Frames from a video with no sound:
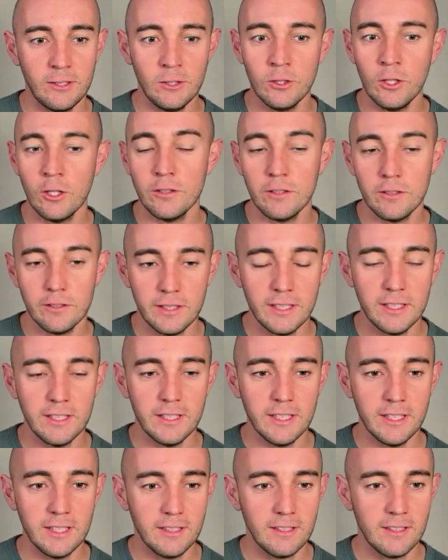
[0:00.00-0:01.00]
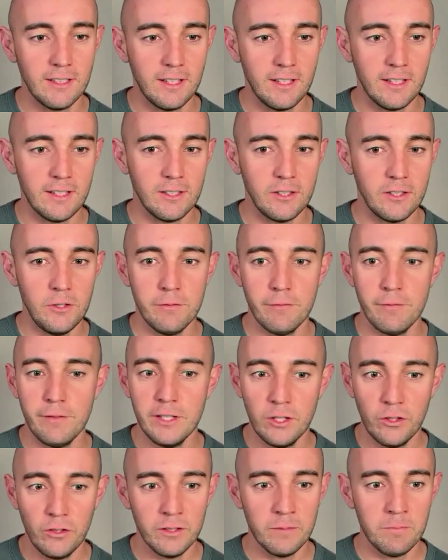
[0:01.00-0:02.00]
You know that they're there. You
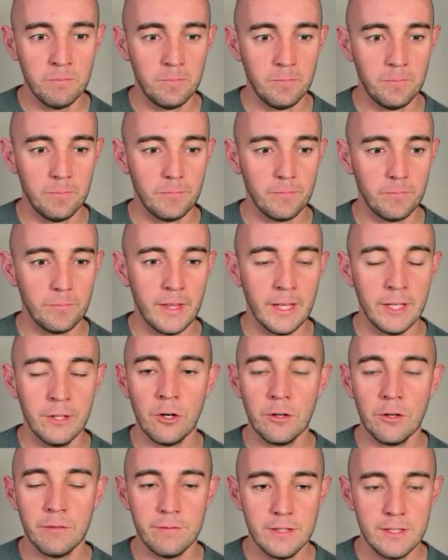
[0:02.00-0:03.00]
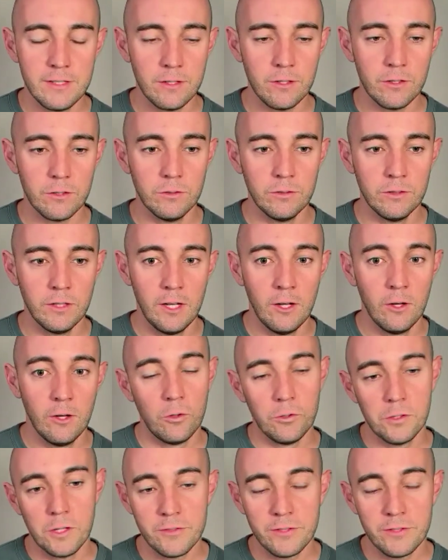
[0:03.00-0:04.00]
feel them. They're non-physical,
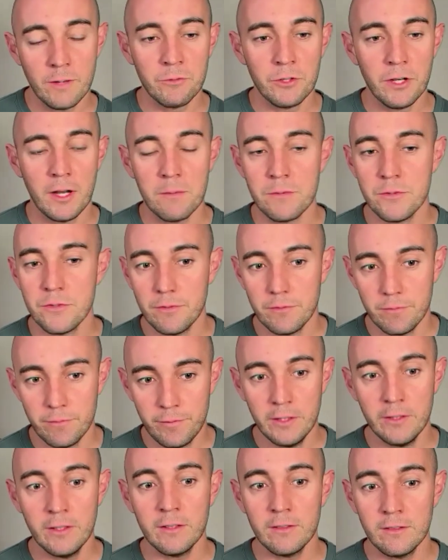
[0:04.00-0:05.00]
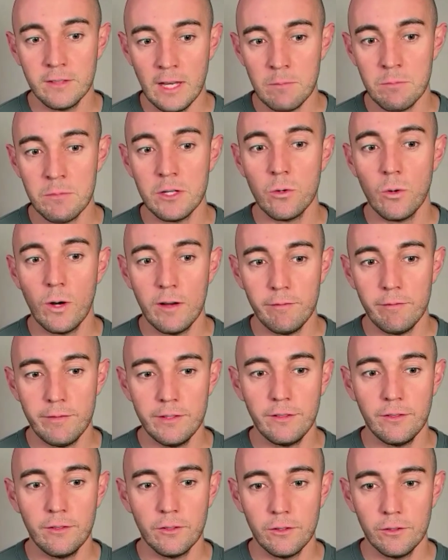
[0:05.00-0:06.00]
although sometimes feelings can be quite
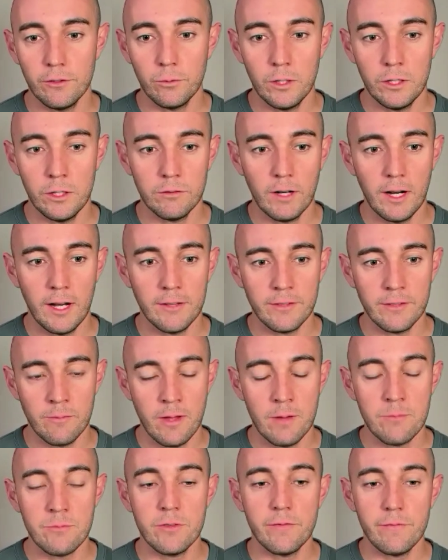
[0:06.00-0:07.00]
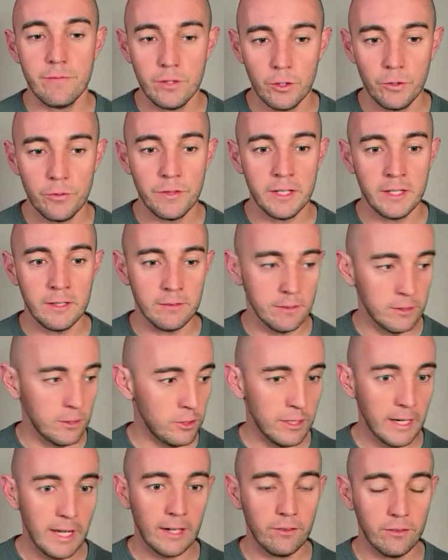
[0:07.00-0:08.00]
physical as well, right? Sometimes you feel things and
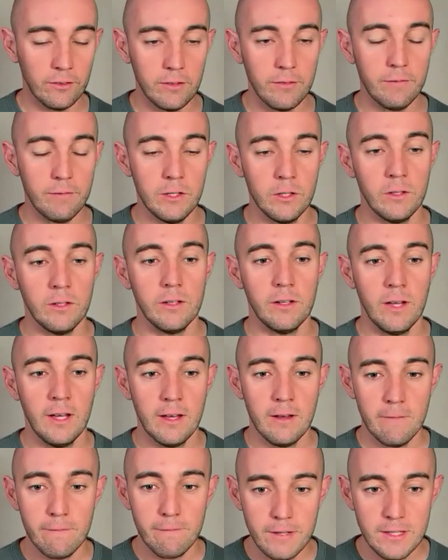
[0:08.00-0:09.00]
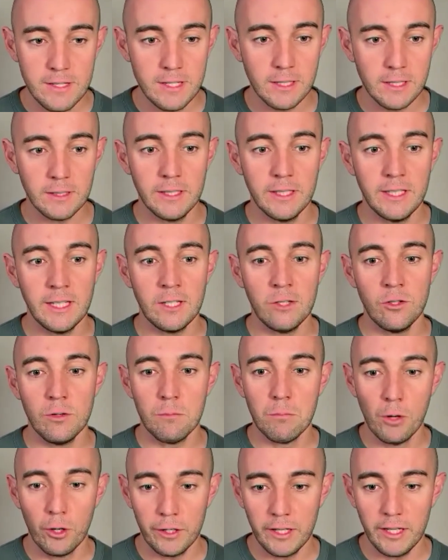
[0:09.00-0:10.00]
you can actually feel it physically in your
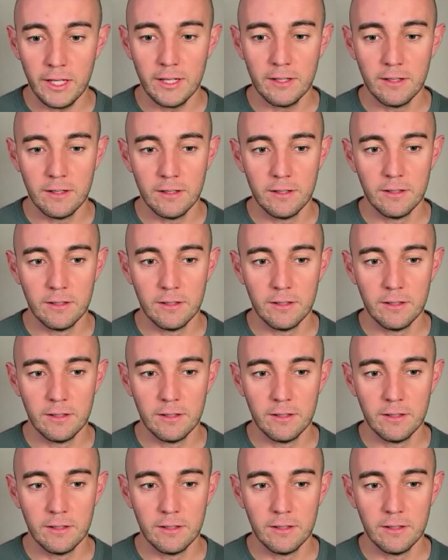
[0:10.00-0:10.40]
body.